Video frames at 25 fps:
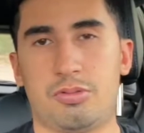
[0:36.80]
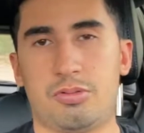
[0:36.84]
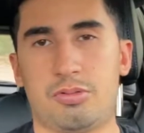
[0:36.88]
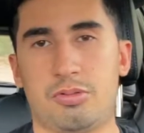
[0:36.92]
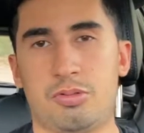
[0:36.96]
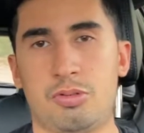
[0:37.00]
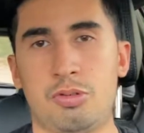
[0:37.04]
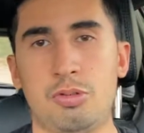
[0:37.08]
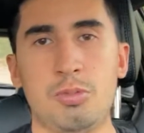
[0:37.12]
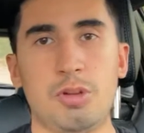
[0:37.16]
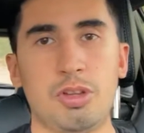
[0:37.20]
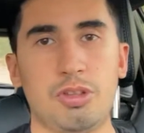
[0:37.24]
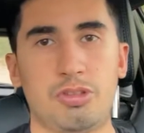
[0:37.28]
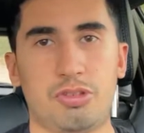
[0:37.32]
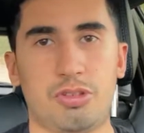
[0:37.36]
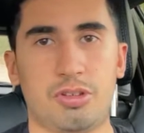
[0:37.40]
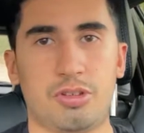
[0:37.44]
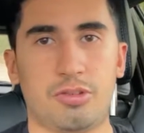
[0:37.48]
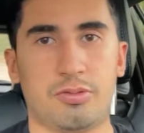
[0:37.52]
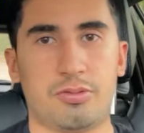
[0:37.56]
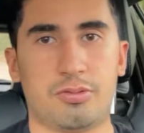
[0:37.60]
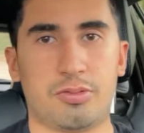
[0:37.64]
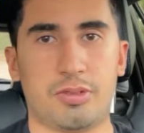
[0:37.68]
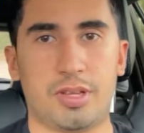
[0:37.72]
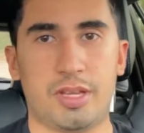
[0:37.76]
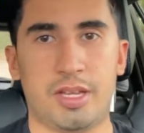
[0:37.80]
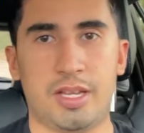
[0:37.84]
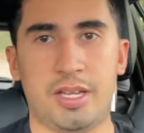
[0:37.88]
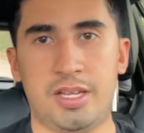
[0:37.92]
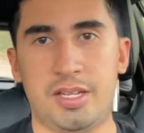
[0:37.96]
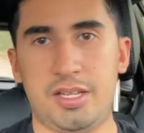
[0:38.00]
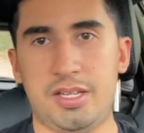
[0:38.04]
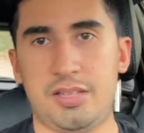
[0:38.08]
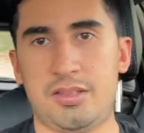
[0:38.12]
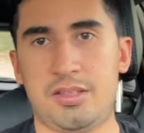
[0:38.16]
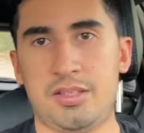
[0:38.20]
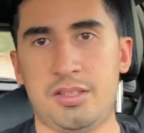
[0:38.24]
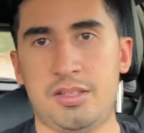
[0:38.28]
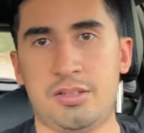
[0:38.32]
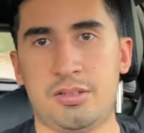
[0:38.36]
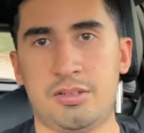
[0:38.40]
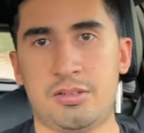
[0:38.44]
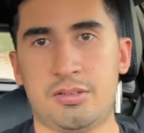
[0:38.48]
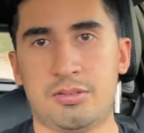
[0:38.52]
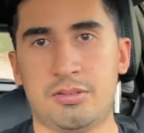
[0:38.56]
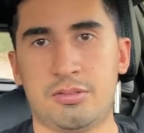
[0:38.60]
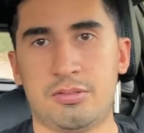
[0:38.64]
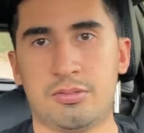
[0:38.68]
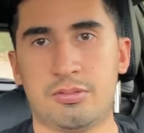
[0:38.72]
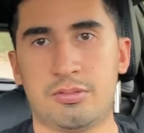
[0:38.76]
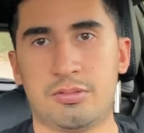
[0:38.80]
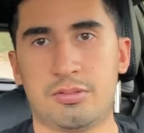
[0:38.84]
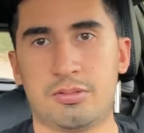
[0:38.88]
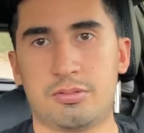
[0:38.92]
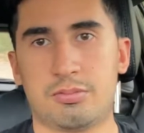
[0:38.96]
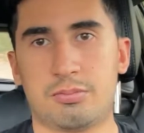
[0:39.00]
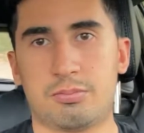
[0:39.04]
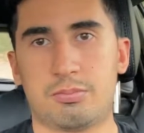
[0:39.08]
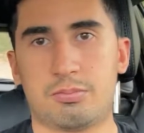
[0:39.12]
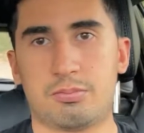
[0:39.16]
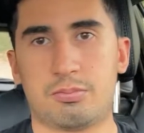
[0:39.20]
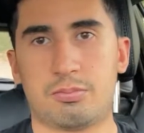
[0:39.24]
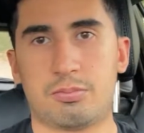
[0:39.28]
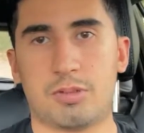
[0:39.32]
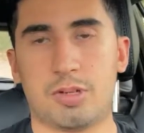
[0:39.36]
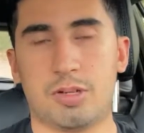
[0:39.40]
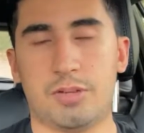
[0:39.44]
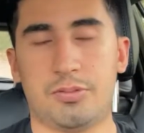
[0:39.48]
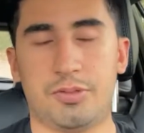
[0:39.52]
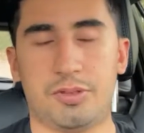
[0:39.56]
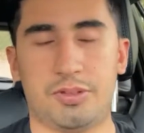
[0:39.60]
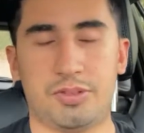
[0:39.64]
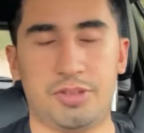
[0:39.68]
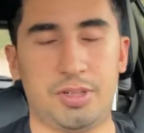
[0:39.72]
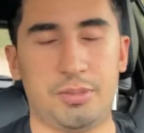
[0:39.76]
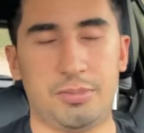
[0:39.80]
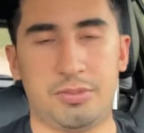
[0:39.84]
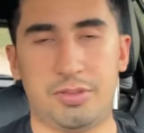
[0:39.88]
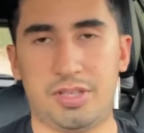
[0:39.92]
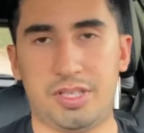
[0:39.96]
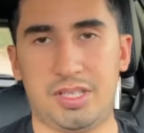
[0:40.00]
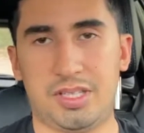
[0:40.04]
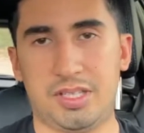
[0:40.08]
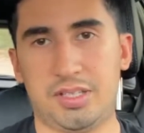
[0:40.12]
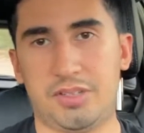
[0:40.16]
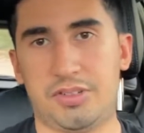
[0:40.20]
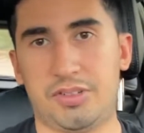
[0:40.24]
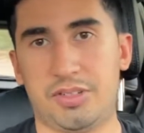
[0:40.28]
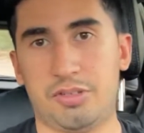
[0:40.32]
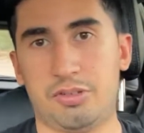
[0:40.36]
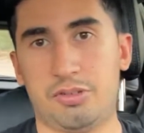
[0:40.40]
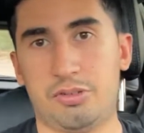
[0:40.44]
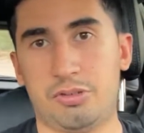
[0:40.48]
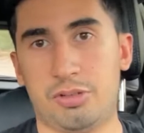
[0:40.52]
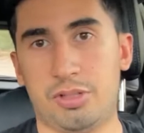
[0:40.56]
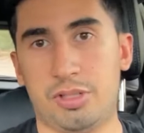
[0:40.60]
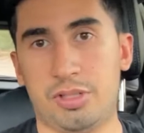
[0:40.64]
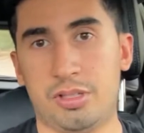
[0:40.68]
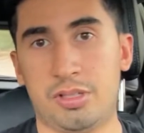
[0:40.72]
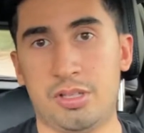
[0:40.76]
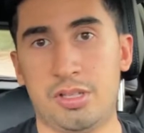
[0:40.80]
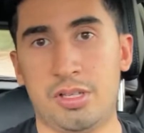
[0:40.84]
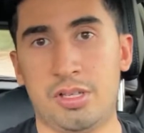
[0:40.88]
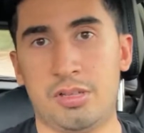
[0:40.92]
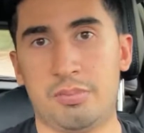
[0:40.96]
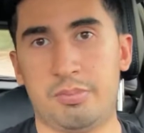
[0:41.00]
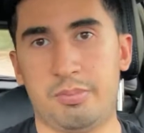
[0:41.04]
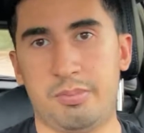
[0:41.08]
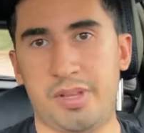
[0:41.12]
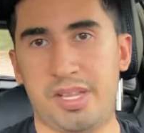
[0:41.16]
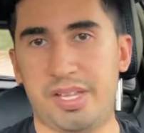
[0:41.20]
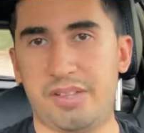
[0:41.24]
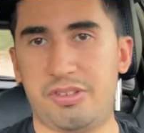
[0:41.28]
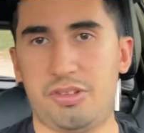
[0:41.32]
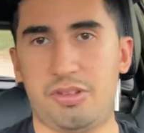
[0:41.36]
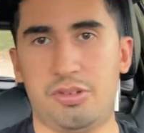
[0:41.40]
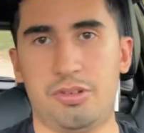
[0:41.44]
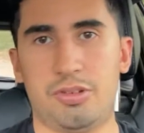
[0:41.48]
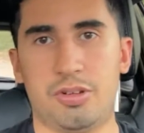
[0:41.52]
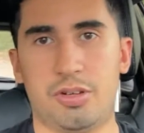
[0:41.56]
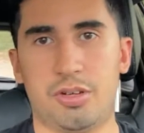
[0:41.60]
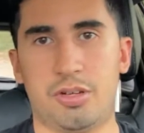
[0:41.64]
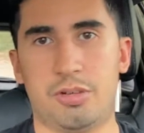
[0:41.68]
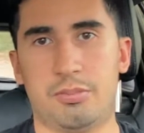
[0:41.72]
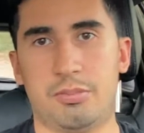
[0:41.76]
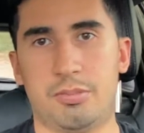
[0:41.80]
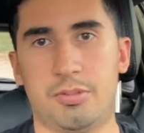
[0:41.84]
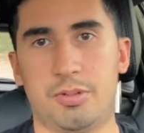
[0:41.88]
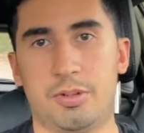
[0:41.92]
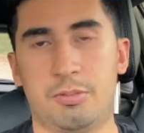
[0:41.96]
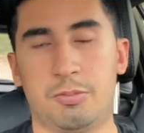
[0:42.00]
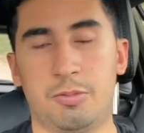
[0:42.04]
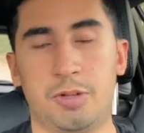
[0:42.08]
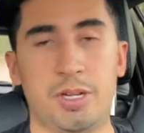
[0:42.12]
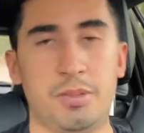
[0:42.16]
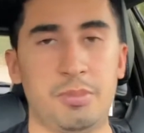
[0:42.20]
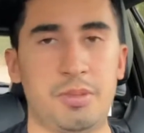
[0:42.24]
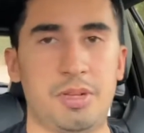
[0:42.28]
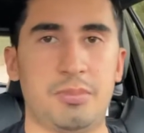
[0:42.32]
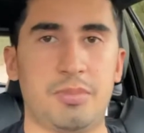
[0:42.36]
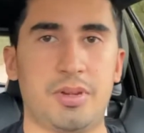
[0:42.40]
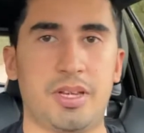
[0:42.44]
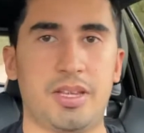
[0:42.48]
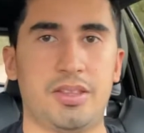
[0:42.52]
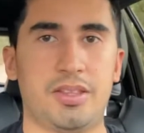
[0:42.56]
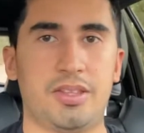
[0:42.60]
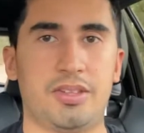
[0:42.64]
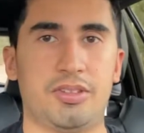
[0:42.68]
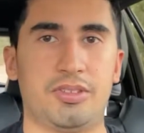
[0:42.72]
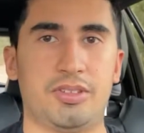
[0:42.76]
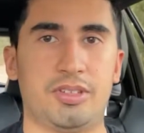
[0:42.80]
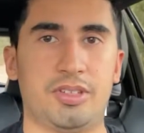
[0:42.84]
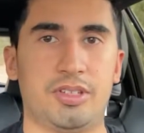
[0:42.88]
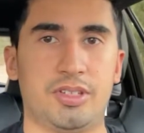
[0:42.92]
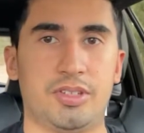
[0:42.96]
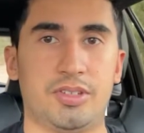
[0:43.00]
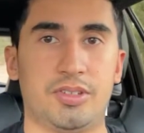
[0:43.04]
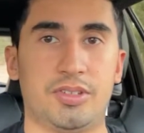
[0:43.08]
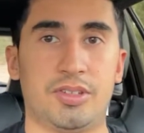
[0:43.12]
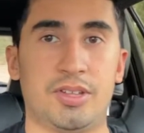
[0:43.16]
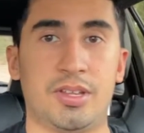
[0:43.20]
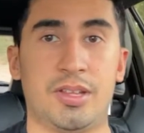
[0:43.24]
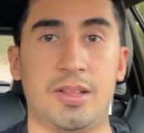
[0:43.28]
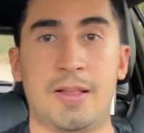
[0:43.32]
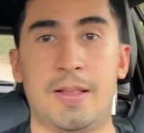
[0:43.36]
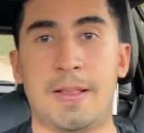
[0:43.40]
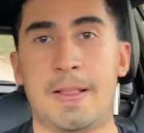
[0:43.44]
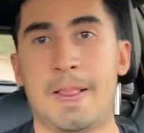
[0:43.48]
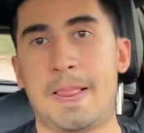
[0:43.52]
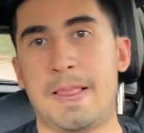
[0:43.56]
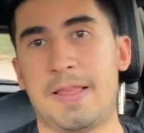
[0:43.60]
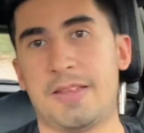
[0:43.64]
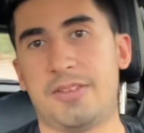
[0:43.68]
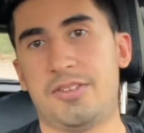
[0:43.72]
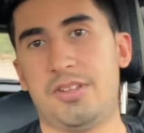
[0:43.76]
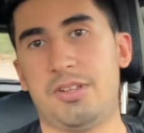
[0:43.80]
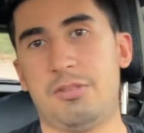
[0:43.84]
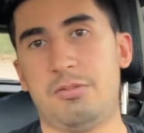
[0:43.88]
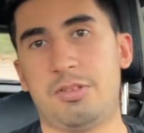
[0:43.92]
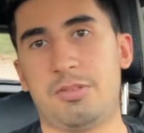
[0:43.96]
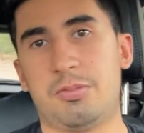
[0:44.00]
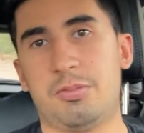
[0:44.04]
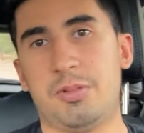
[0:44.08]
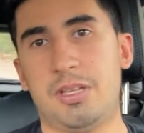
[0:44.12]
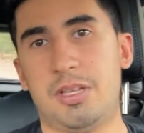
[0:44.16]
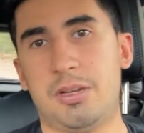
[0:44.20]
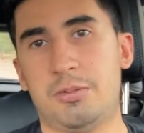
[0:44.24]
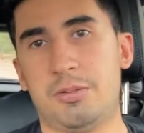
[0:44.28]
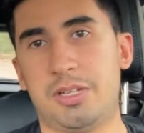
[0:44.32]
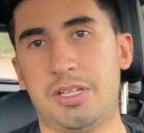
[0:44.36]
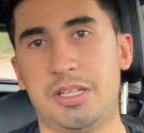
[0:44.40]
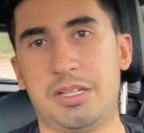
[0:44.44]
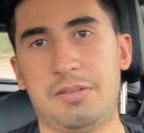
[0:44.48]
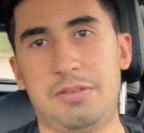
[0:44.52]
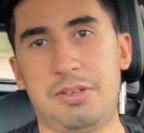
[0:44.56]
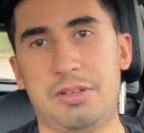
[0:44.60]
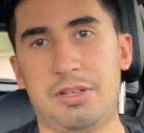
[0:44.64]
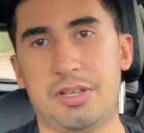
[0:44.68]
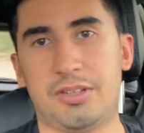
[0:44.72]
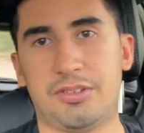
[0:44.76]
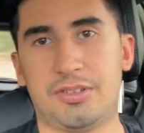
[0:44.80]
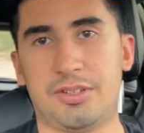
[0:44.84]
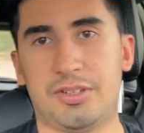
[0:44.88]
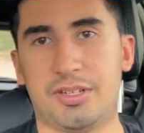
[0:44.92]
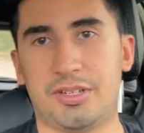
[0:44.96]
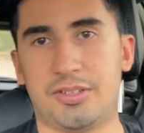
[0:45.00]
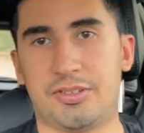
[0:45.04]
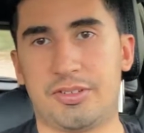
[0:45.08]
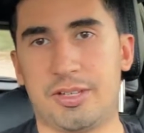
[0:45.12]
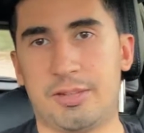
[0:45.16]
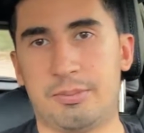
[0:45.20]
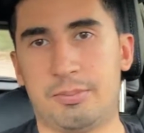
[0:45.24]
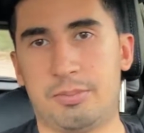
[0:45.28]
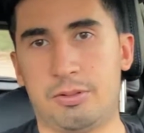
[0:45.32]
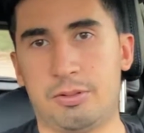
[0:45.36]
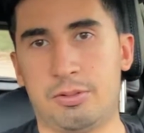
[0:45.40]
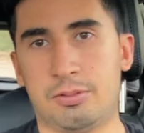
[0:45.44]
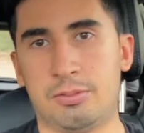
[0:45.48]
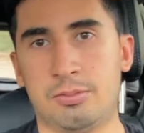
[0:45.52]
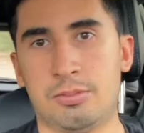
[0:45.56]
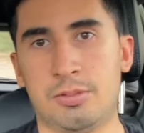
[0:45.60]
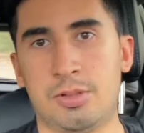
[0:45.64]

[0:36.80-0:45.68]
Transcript: too much of anything of the same thing essentially makes you numb. And what I mean by this is, see with me, I'm going to give you guys an example.